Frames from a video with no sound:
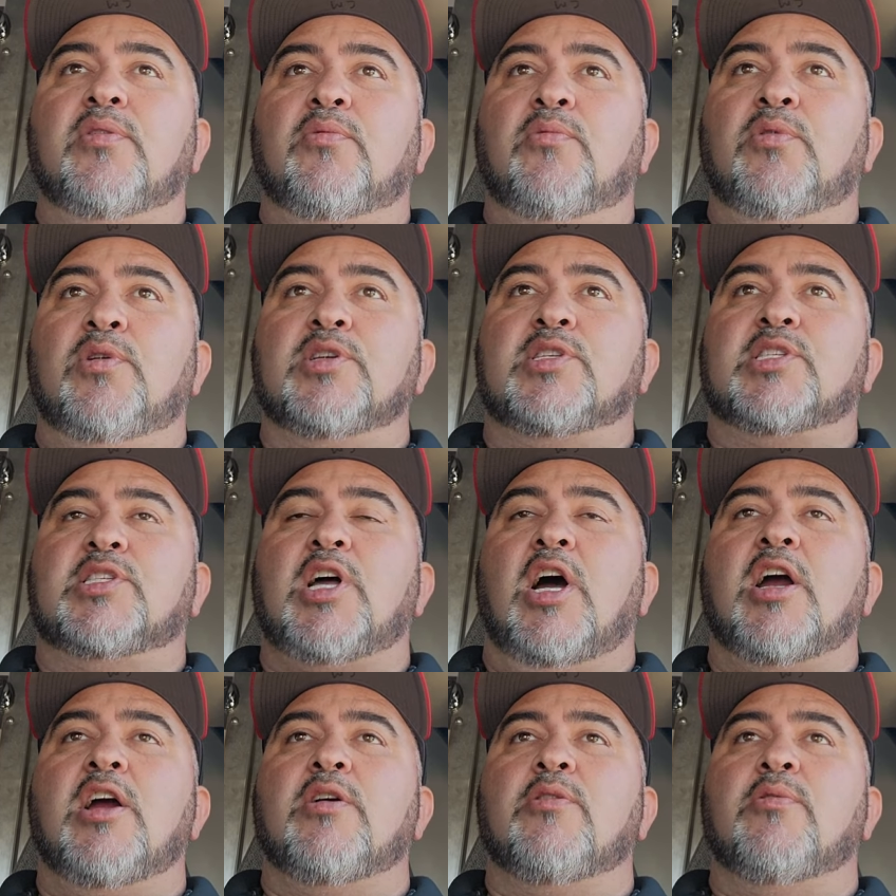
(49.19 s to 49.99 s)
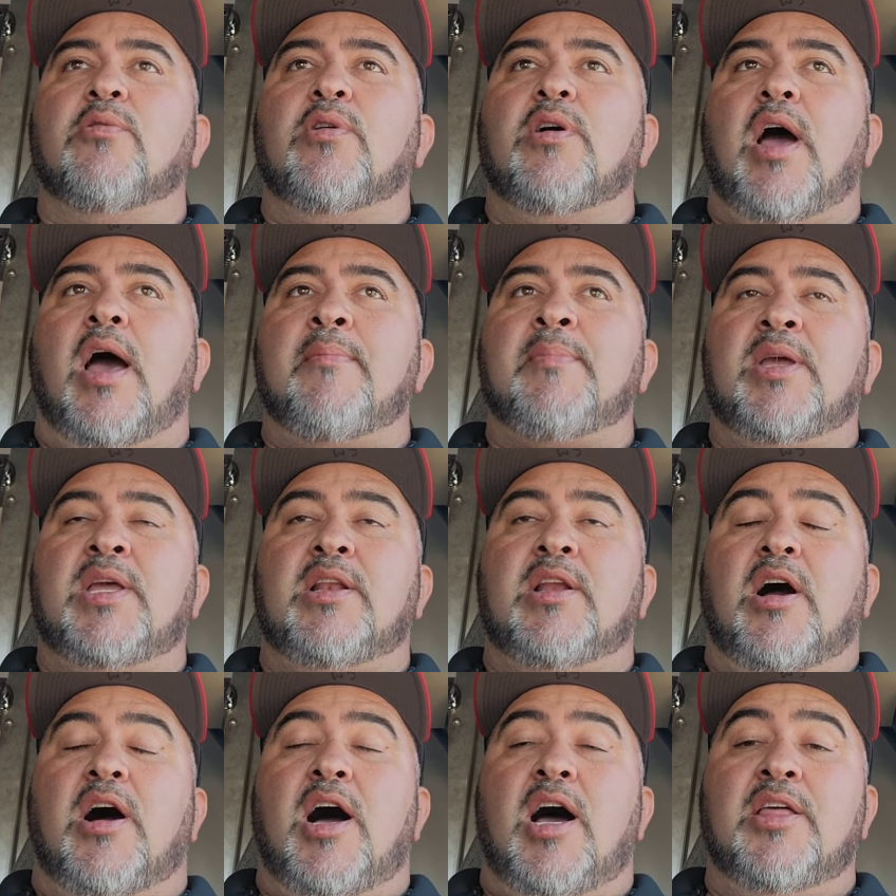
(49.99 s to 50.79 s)
We'll start, I
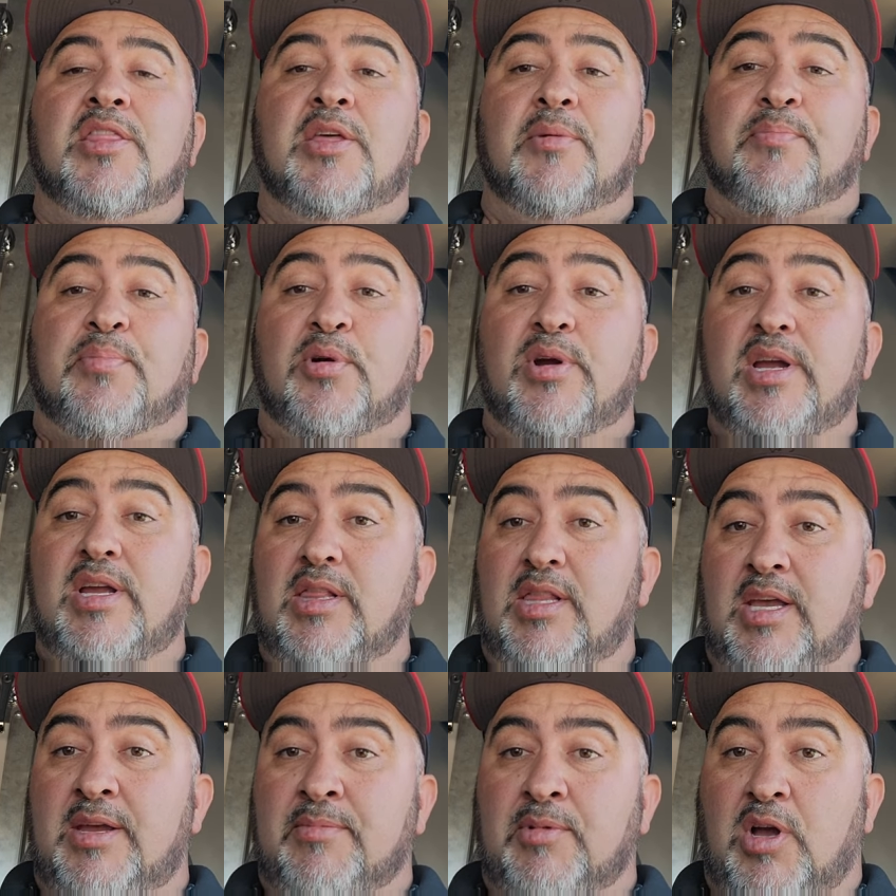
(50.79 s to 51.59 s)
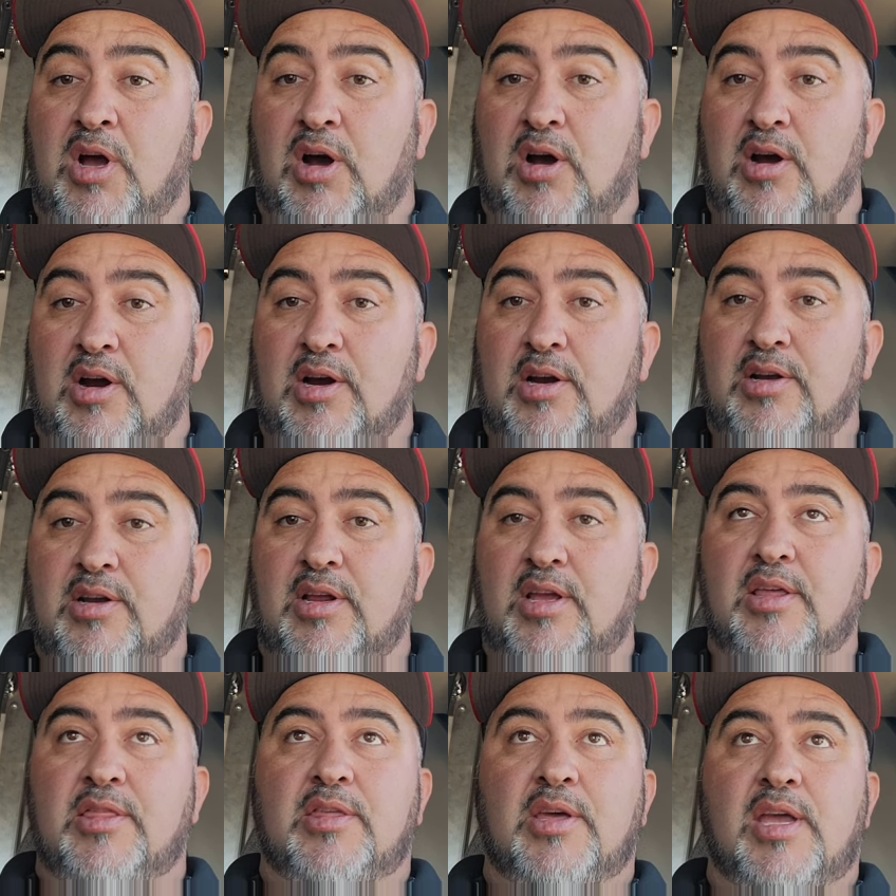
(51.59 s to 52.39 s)
mean, on the prelim
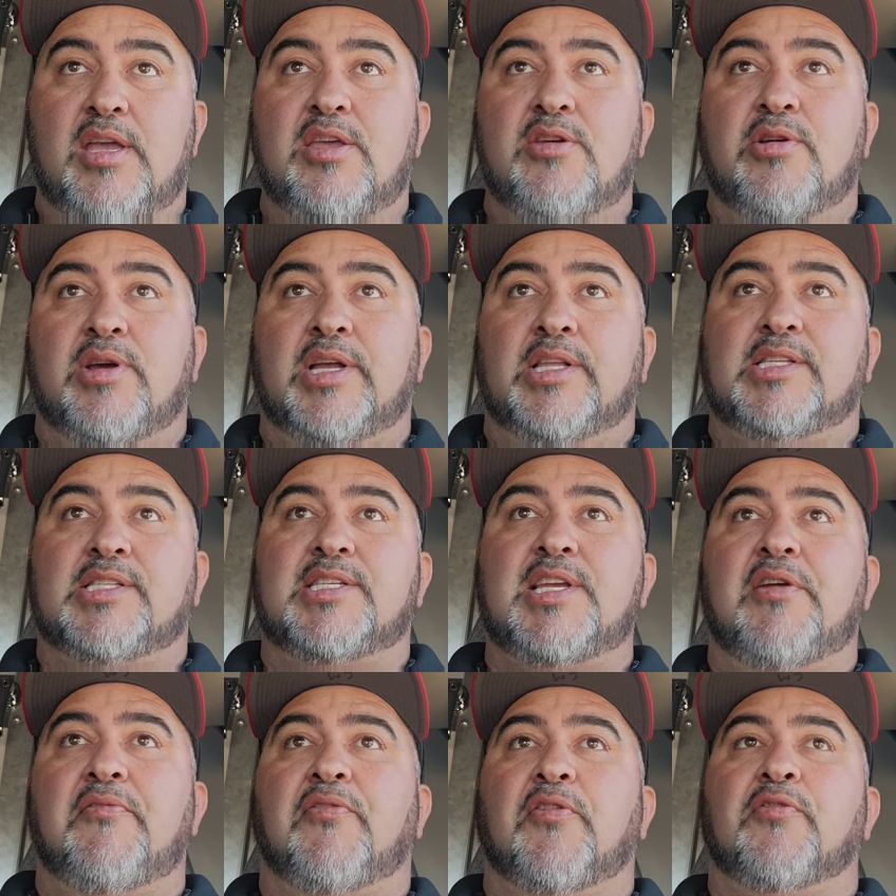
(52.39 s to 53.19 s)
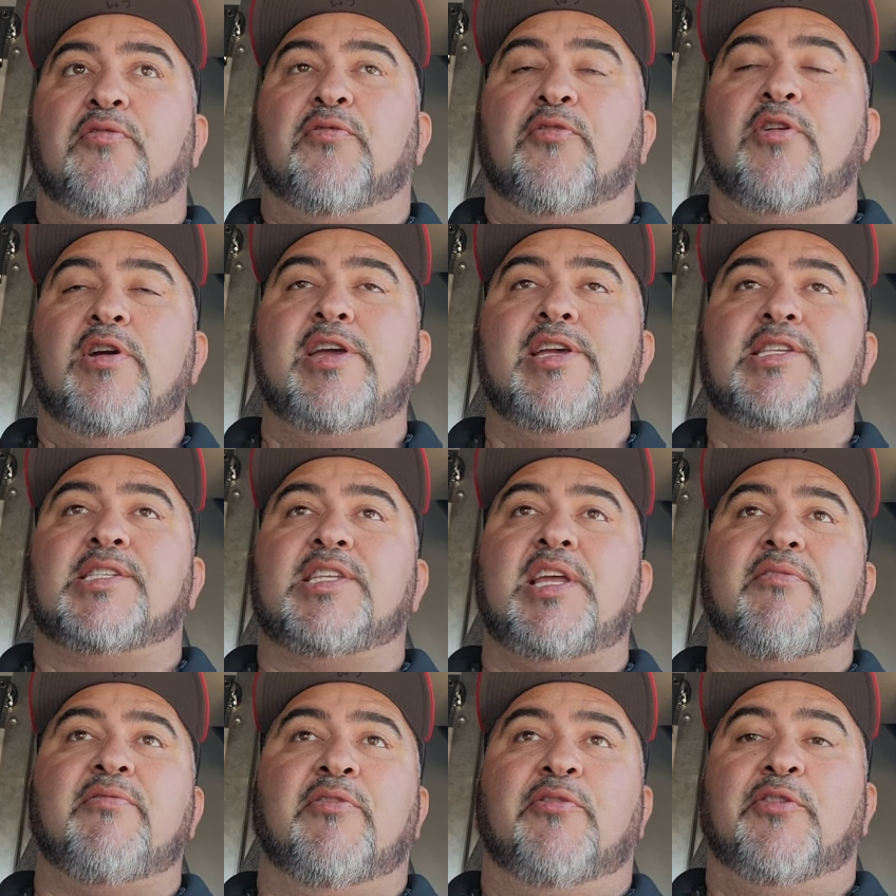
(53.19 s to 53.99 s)
card that you could see for free,
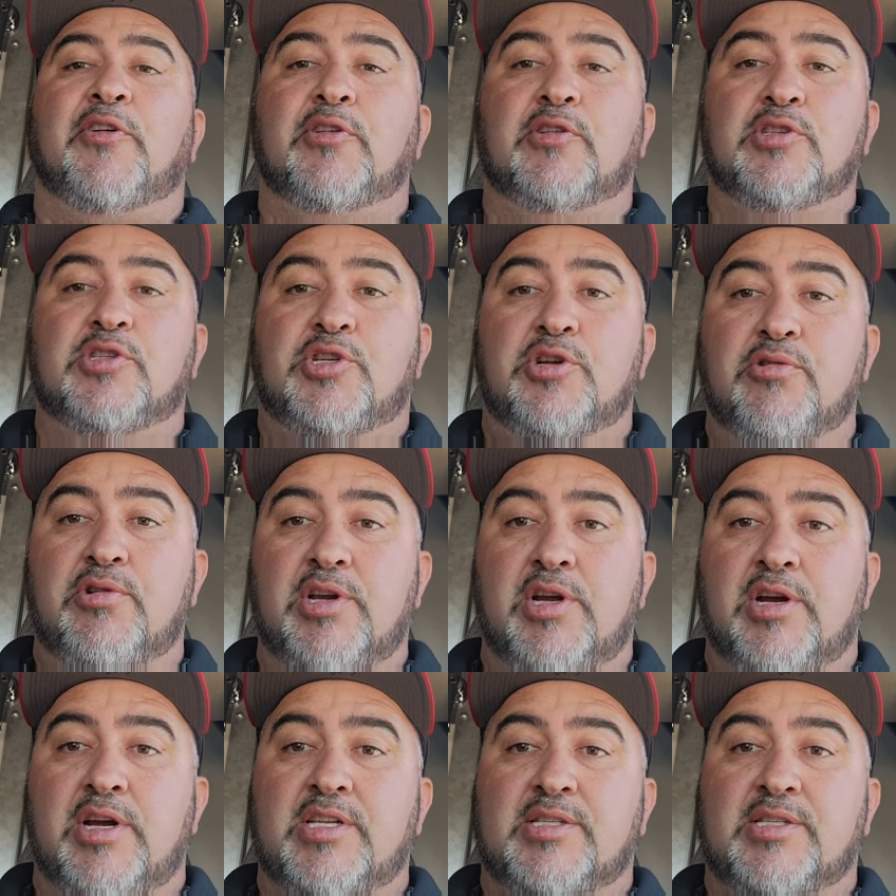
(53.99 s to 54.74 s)
Stephen Fulton Jr.